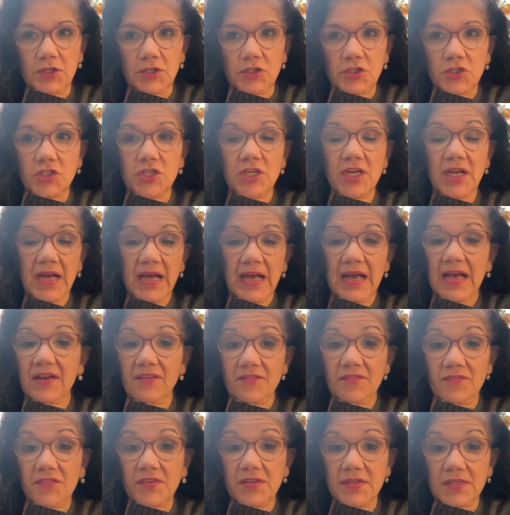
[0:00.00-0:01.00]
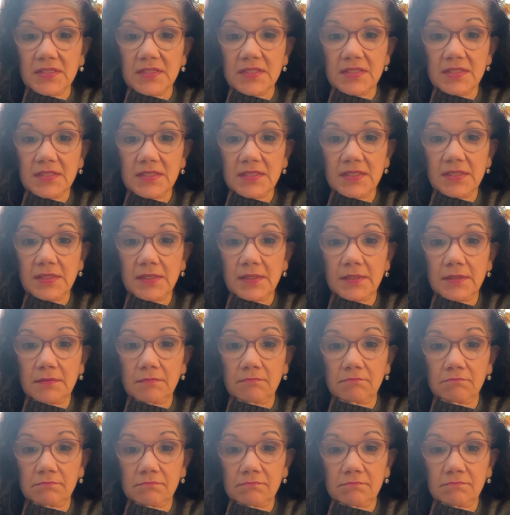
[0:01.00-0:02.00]
she
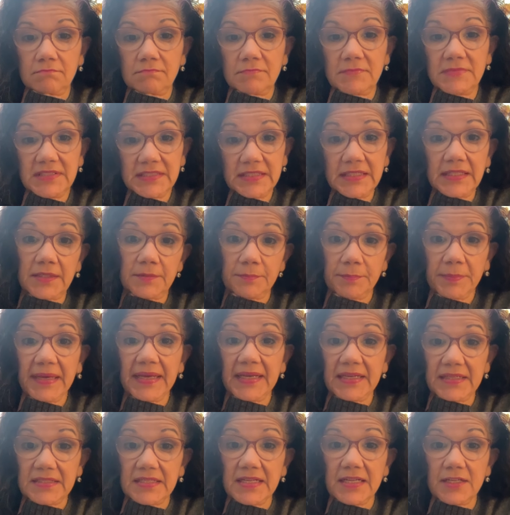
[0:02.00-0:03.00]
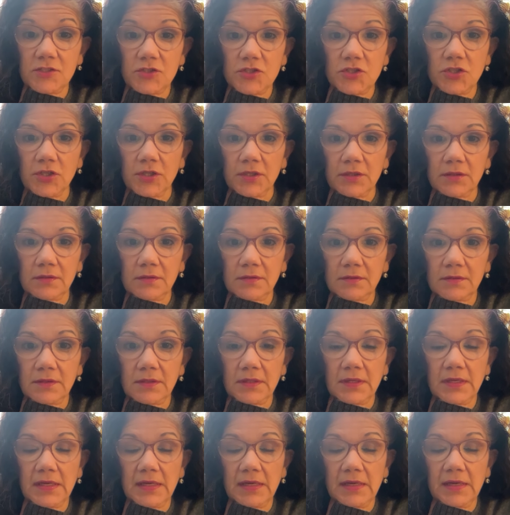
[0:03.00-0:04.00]
obviously did pay attention
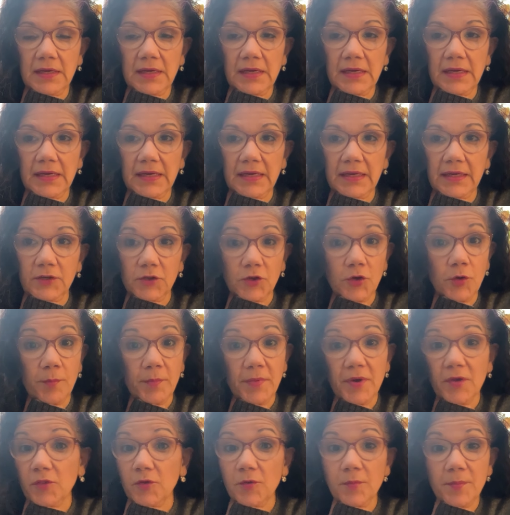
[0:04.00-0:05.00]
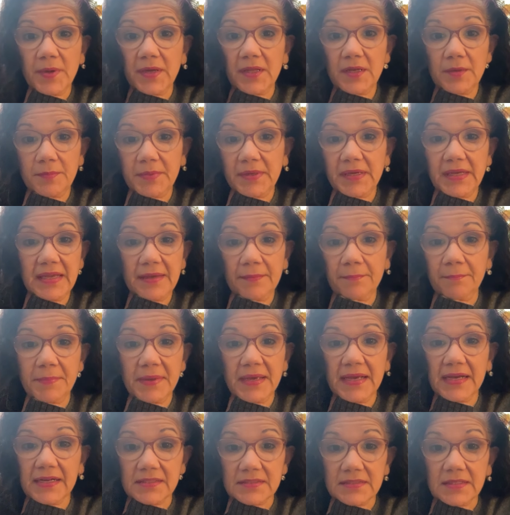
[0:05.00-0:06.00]
and her mother made a big
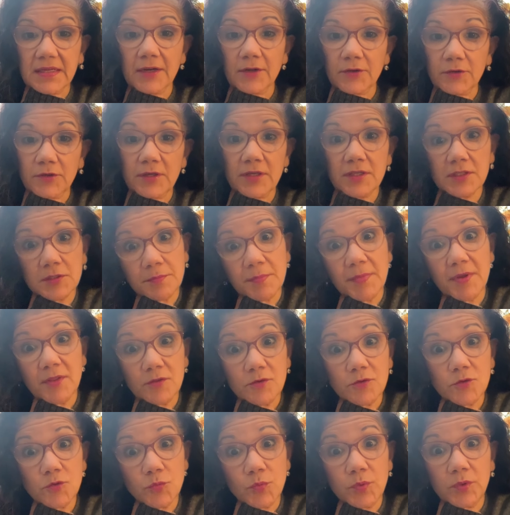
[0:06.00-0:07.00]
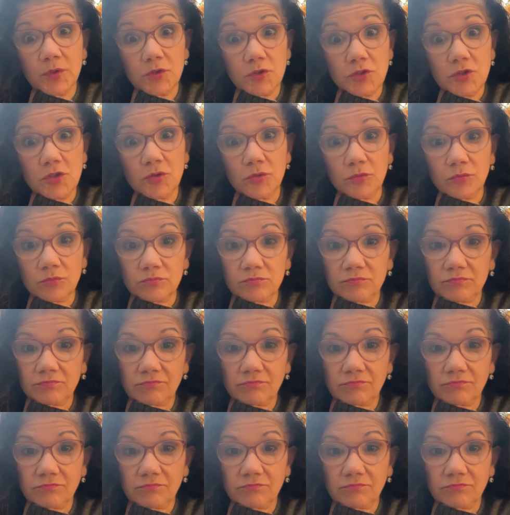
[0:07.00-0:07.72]
impact on her as mothers will do.